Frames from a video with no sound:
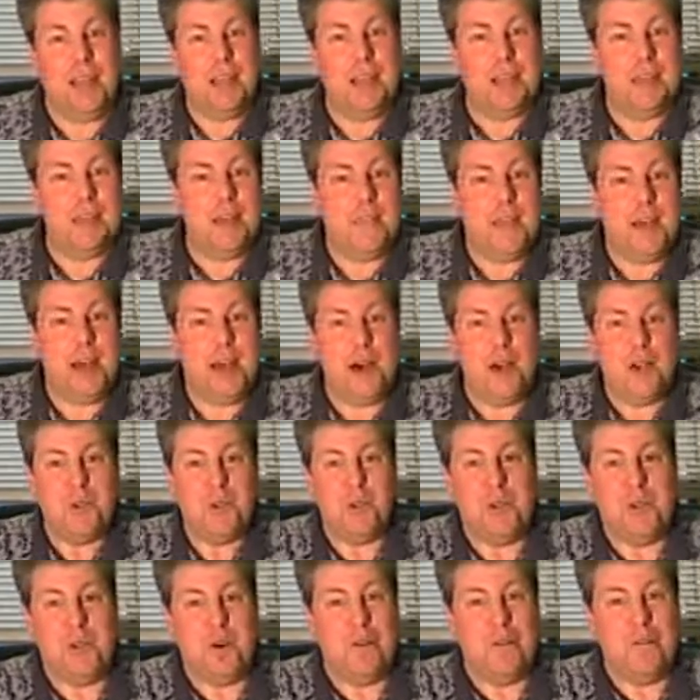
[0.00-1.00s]
them the house
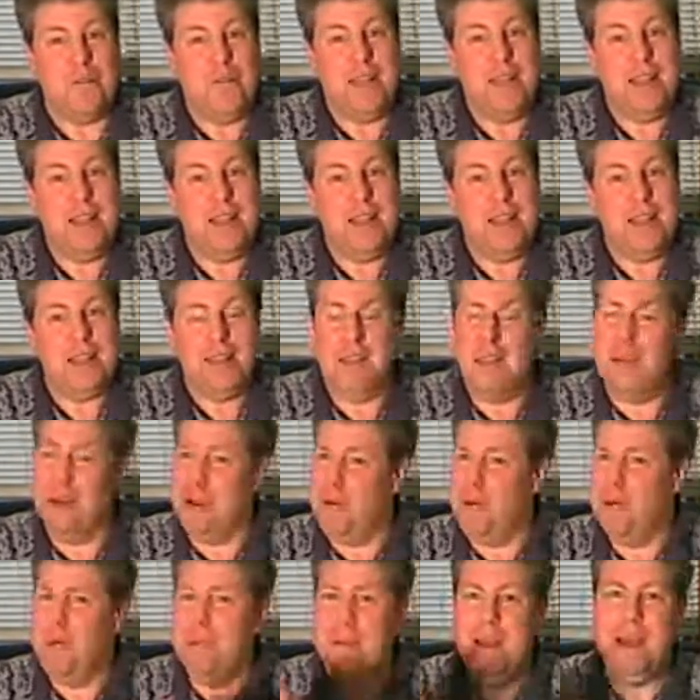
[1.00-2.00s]
with owner financing.
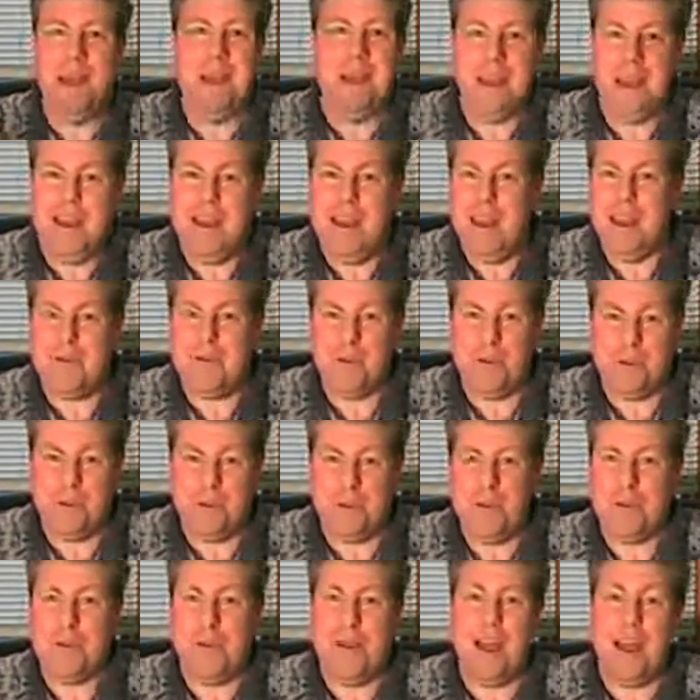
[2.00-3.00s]
Immediately
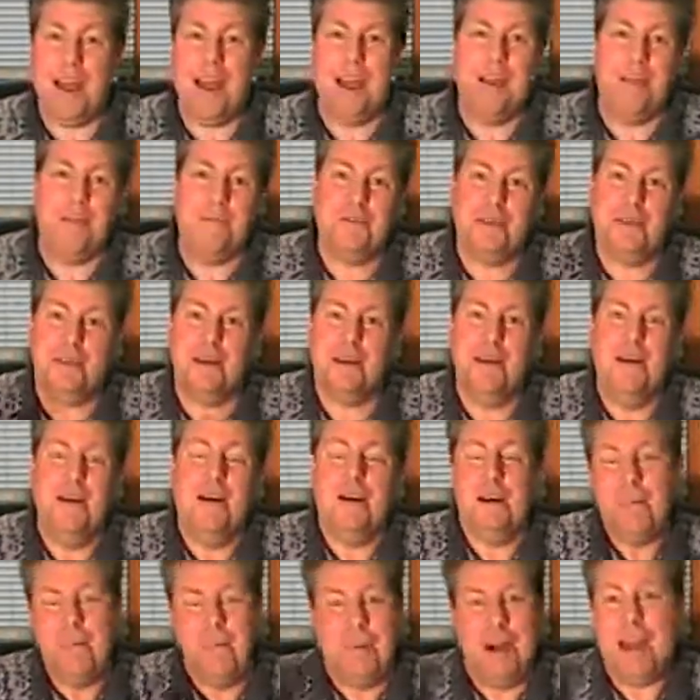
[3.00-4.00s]
afterwards, the guy comes in,
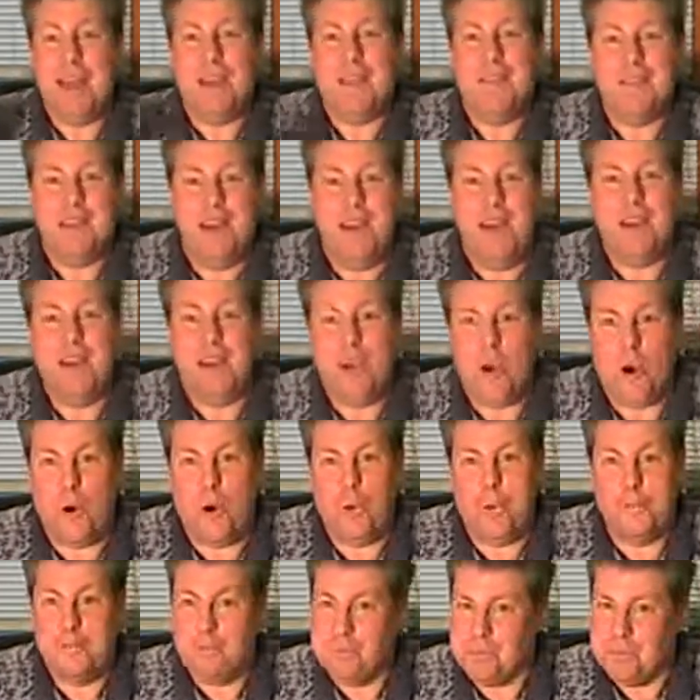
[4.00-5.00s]
buys that
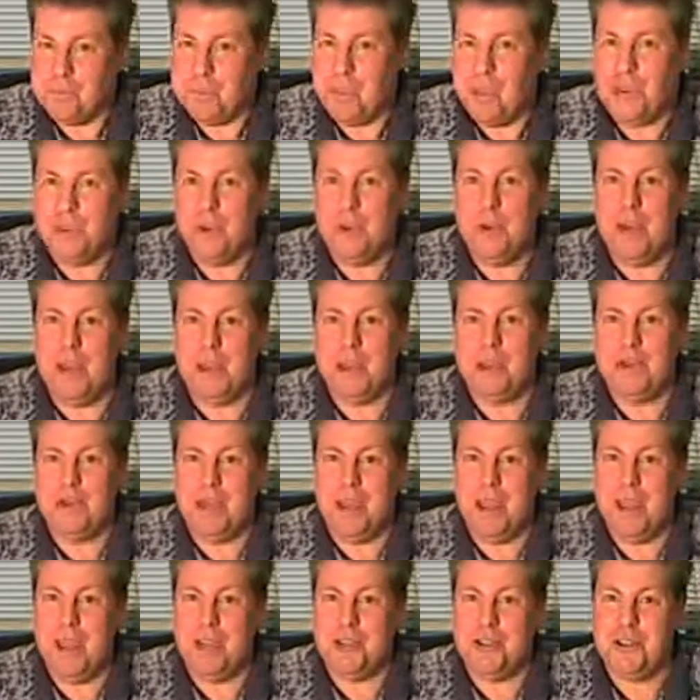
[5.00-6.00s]
note, and you got your
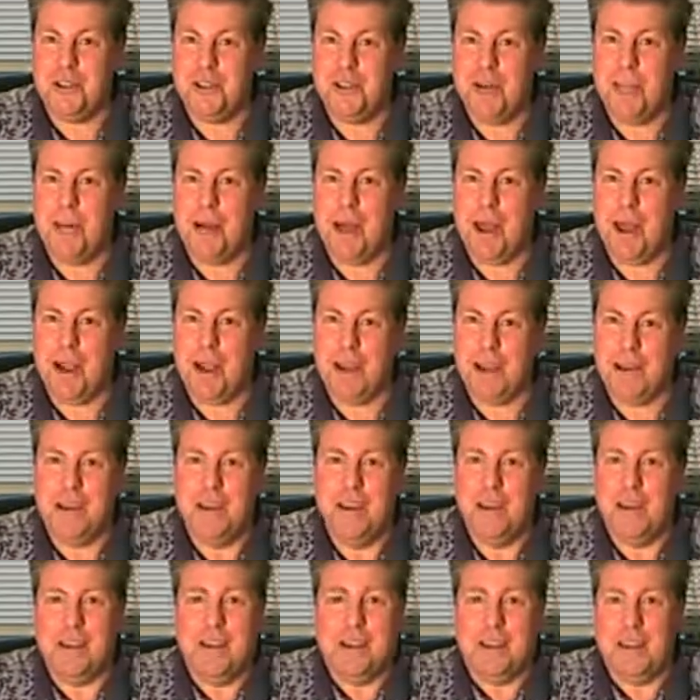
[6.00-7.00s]
cash in your pocket.
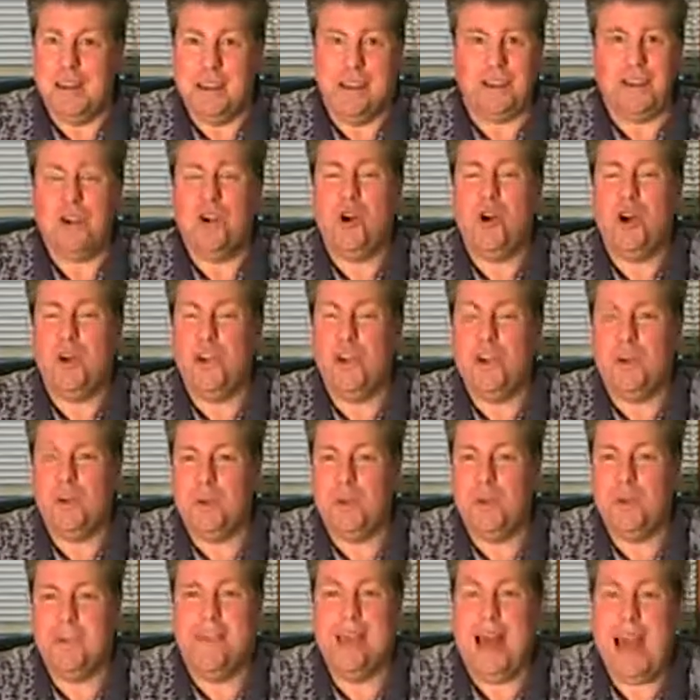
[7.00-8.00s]
It doesn't cost you
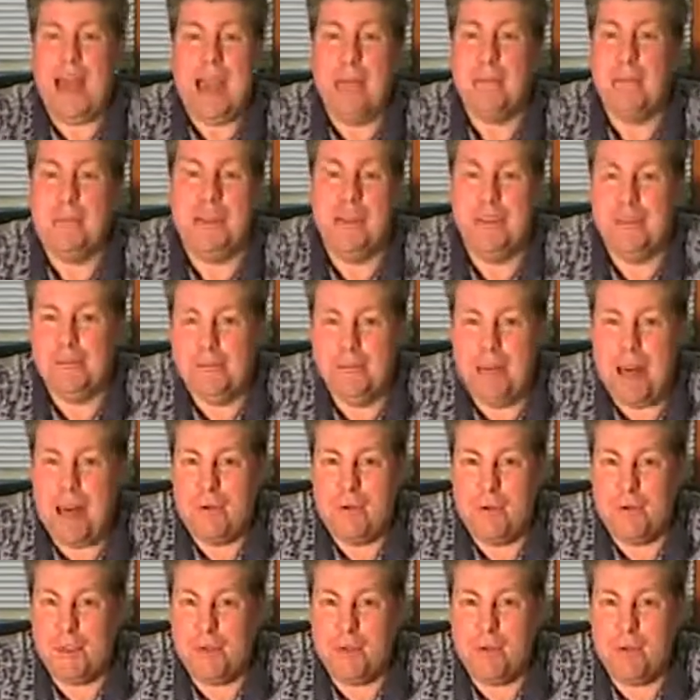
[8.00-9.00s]
a dime to get
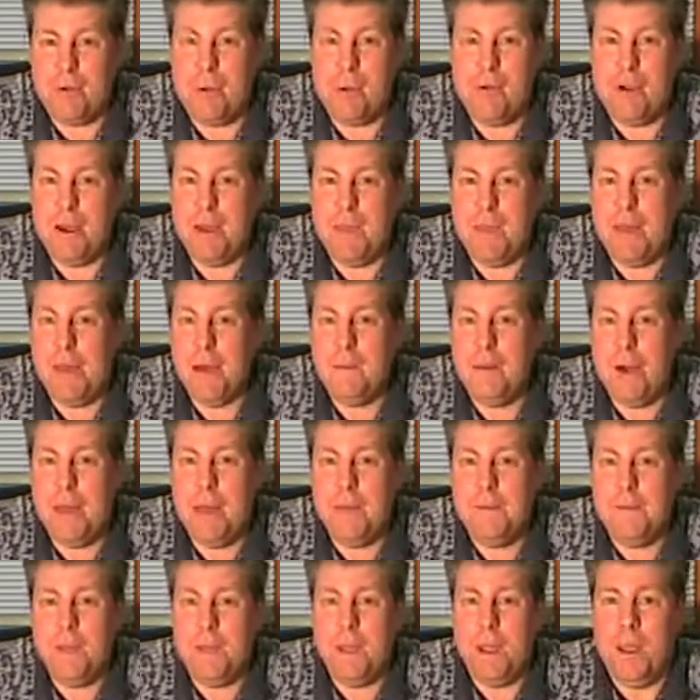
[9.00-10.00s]
involved with the program that
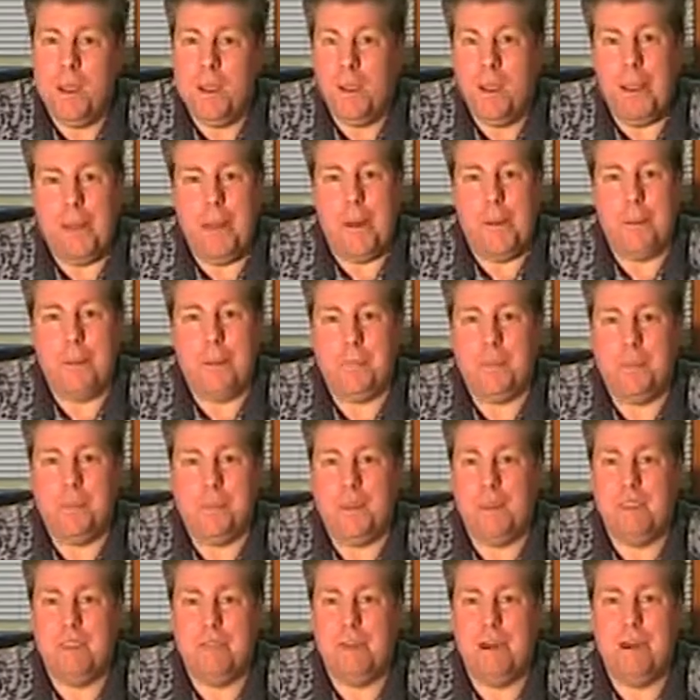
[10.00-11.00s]
way.
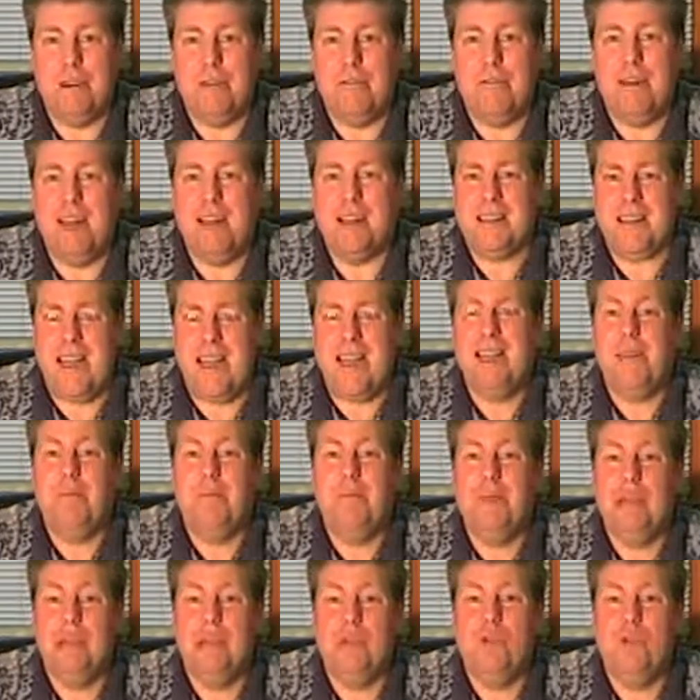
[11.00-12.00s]
As a matter of fact,
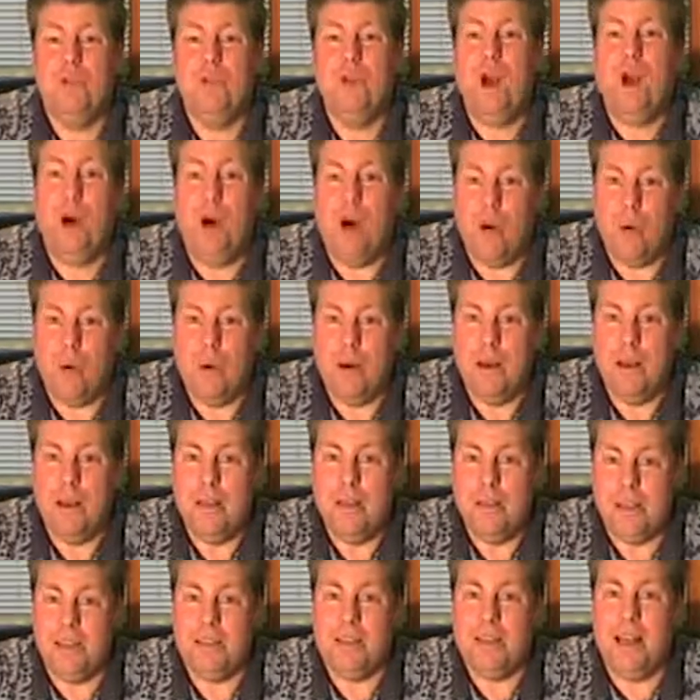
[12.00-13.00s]
anybody you know
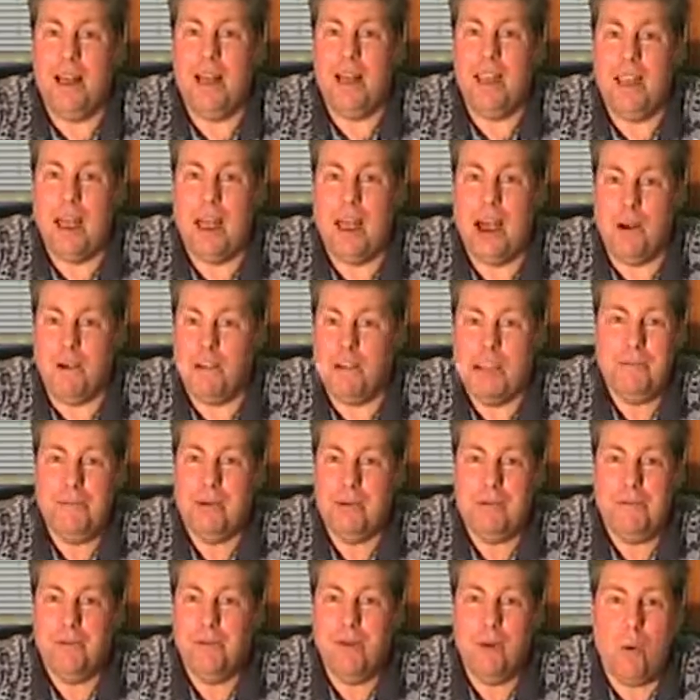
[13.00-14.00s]
that's selling a house, even
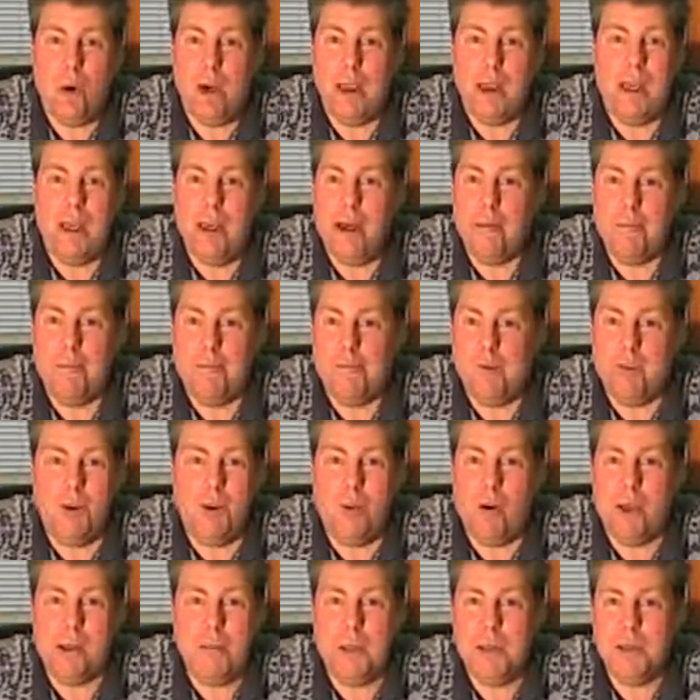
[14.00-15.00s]
if you don't want to help them, you don't
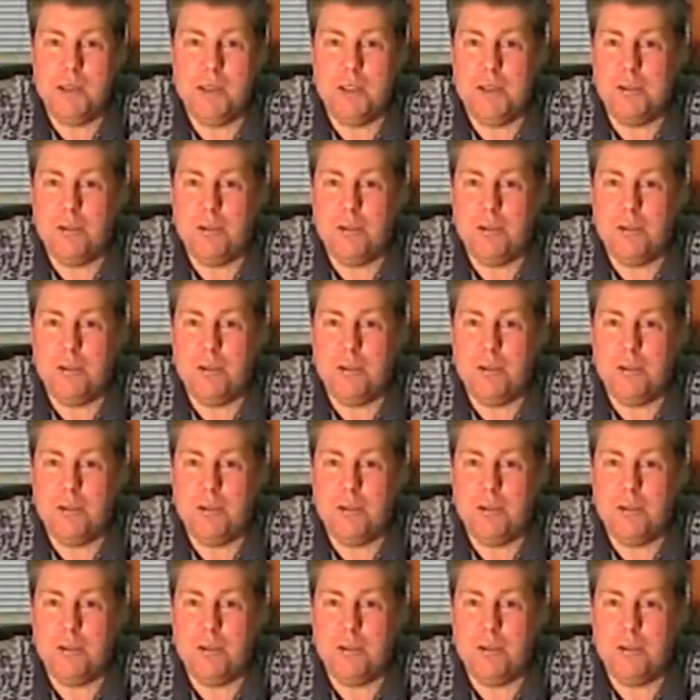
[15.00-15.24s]
want to make the